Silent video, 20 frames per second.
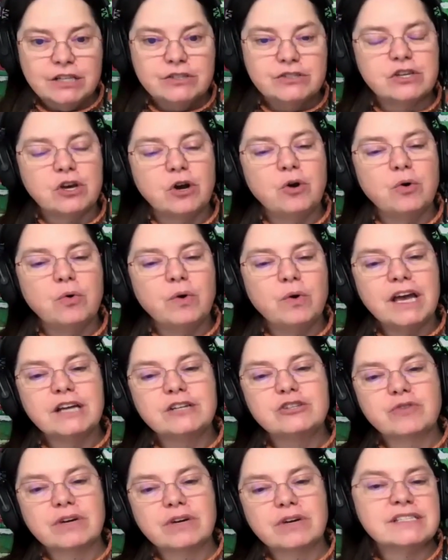So,
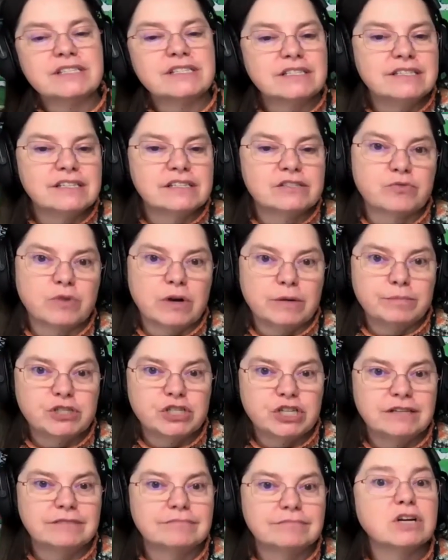address the
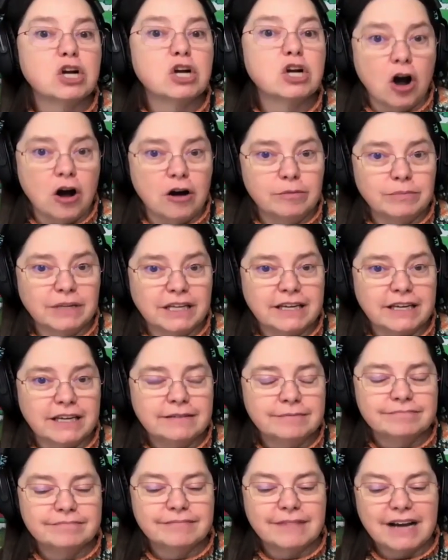disruption calmly.